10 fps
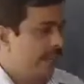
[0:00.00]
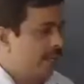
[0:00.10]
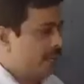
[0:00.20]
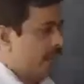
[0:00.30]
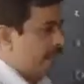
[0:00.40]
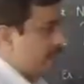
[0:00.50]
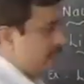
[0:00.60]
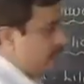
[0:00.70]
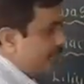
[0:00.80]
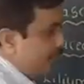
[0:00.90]
here as
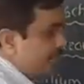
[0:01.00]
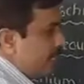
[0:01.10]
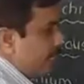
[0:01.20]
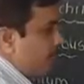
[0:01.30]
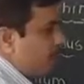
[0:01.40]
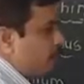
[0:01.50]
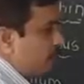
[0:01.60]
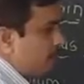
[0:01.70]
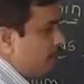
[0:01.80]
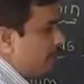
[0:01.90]
the fertilization
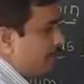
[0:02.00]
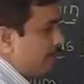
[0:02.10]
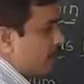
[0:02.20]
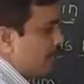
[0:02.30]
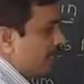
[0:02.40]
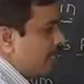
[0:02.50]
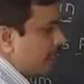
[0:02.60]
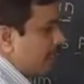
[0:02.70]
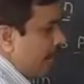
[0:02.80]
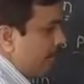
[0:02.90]
process will be takes place
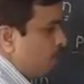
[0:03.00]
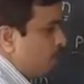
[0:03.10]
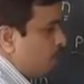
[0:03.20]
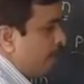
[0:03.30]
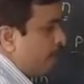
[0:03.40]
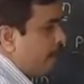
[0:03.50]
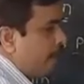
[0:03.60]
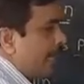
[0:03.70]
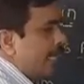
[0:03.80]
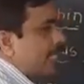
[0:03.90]
at two
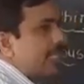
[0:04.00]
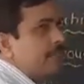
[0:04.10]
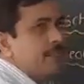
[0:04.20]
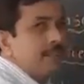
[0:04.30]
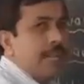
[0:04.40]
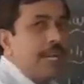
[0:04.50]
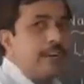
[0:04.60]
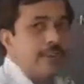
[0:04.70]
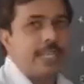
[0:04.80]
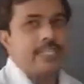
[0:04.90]
different places
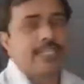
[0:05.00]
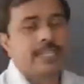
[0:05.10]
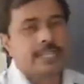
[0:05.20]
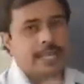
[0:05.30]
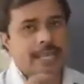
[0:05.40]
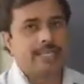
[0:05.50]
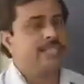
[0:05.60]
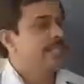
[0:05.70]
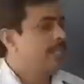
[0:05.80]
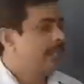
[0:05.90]
and twice.
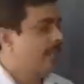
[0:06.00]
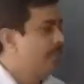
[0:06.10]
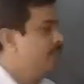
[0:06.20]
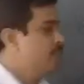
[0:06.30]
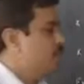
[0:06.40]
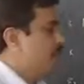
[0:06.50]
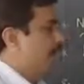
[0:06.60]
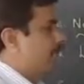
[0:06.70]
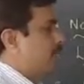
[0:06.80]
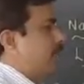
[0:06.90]
Hence, it is known
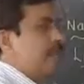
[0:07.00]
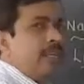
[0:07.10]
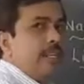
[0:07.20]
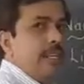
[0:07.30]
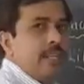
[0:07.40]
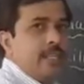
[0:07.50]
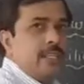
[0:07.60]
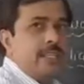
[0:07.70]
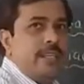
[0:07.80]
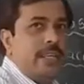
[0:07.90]
as the
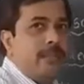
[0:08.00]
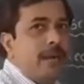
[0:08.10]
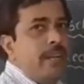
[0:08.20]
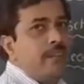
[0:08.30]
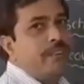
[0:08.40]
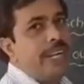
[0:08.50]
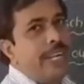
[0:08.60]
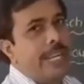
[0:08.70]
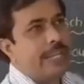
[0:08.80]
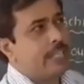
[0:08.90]
double
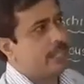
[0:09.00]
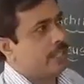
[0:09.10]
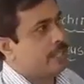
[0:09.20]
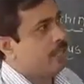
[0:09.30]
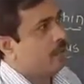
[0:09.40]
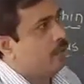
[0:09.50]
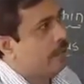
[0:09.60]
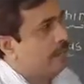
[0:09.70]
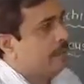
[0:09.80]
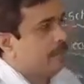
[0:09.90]
fertilization.
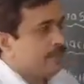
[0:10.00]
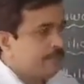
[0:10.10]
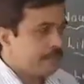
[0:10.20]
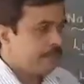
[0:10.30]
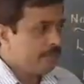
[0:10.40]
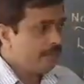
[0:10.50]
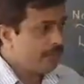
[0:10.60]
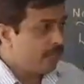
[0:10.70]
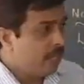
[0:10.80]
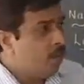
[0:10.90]
Okay.
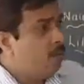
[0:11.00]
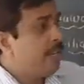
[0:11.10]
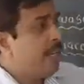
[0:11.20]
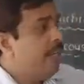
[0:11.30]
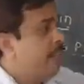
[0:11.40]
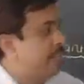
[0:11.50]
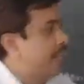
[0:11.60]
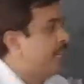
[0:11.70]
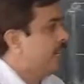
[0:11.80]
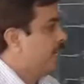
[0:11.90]
Now here
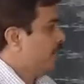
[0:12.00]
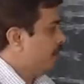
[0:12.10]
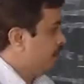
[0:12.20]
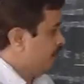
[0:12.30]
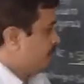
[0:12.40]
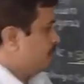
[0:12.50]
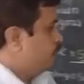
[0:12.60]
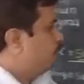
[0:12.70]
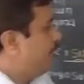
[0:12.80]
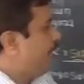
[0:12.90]
that
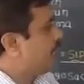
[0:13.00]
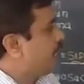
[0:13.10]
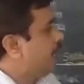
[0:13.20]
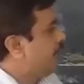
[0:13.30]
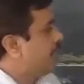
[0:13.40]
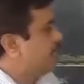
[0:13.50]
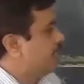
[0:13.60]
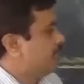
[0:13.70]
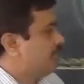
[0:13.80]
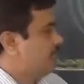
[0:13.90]
two major events
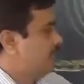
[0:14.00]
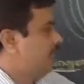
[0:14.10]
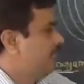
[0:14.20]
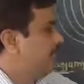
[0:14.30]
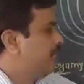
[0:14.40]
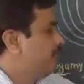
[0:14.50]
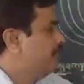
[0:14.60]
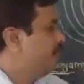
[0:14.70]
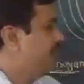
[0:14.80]
in the double